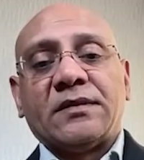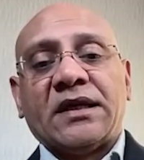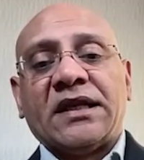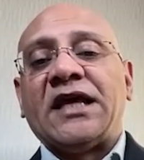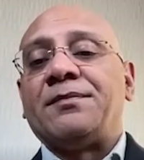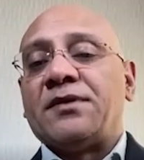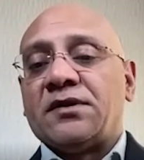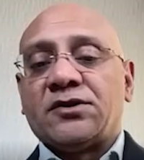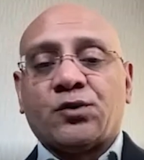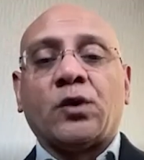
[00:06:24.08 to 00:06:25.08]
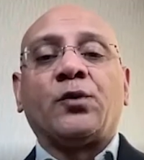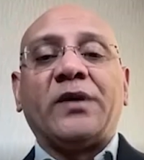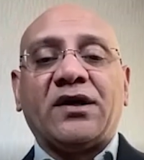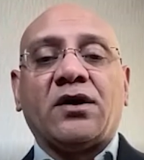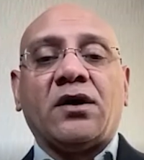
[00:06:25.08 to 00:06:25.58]
enables what
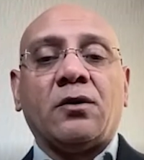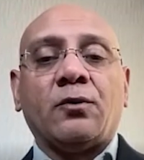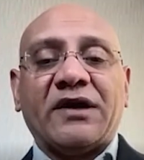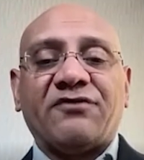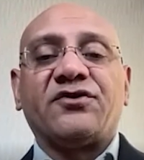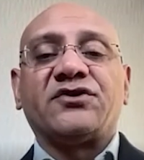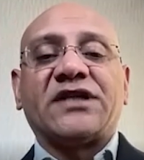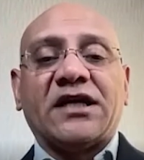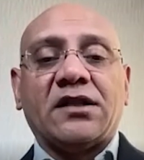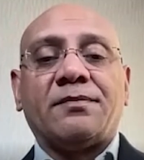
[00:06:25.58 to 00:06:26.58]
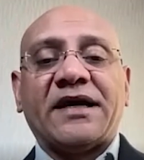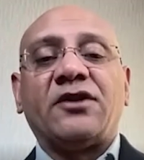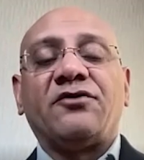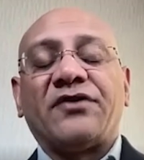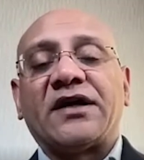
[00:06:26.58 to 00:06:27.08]
we call wafer scale
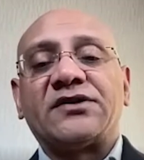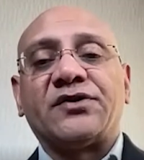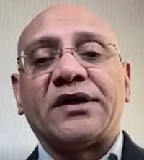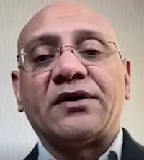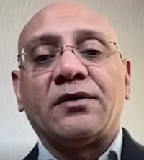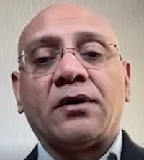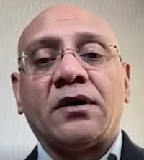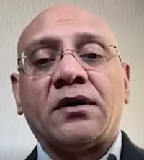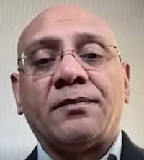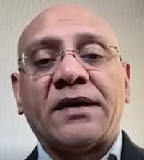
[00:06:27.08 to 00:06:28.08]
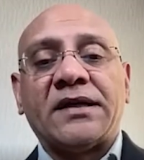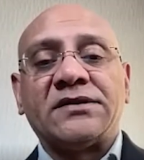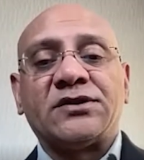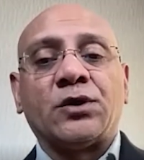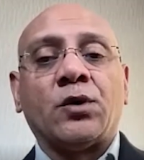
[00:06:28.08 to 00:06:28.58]
manufacturing. And
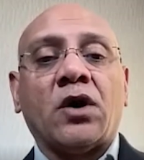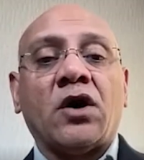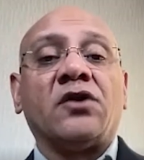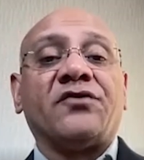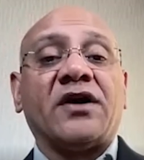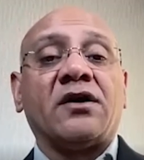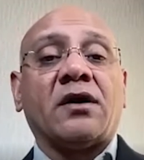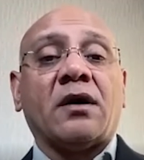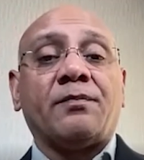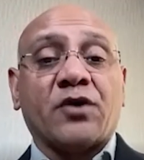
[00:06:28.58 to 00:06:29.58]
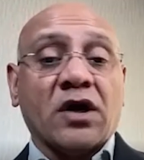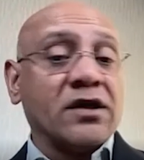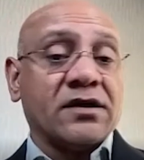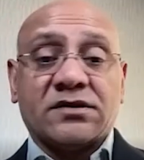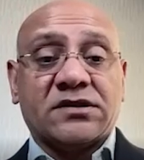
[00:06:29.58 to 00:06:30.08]
so all of our
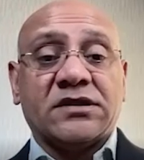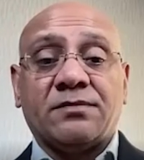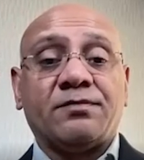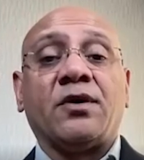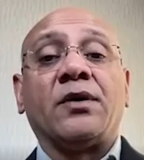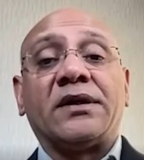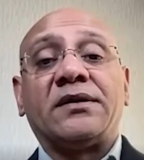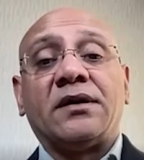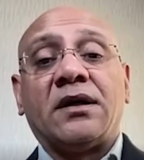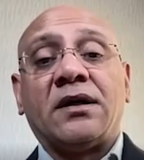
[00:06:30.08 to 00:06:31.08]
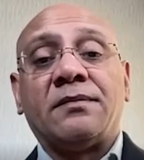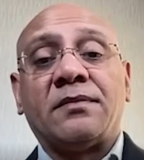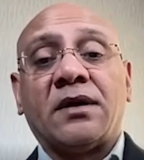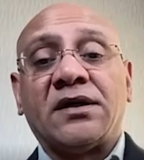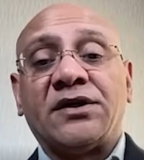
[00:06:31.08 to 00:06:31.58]
products in Poet
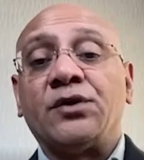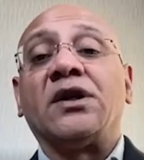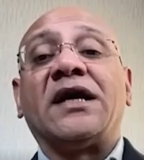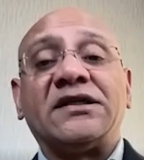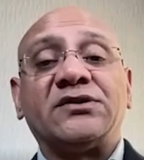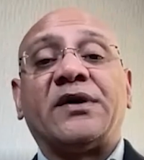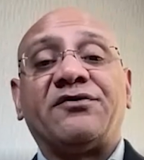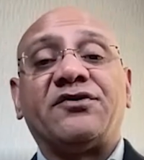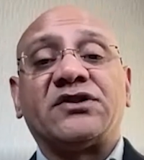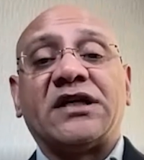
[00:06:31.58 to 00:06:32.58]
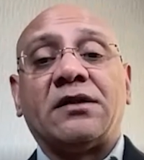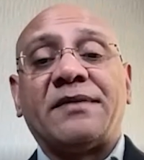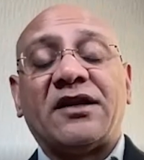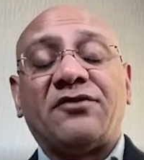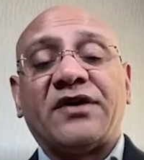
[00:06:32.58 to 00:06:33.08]
utilize wafer scale
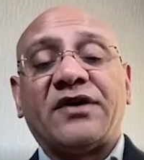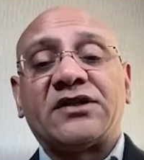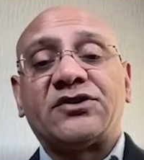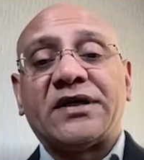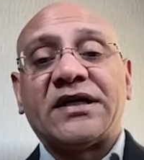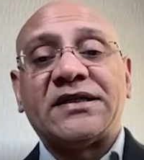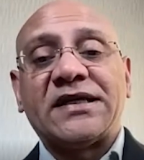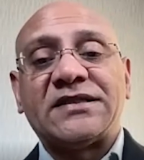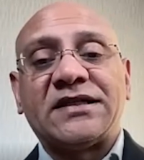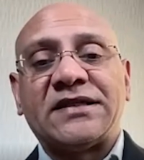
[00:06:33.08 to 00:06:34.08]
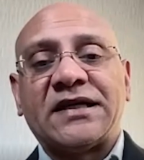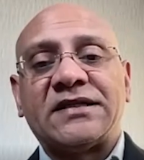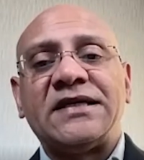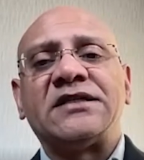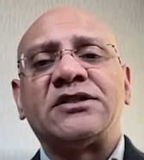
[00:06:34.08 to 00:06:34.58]
manufacturing and testing
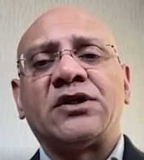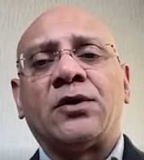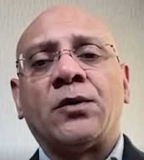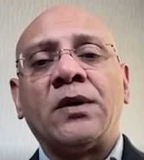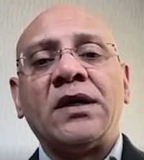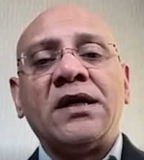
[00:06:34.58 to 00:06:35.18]
techniques. So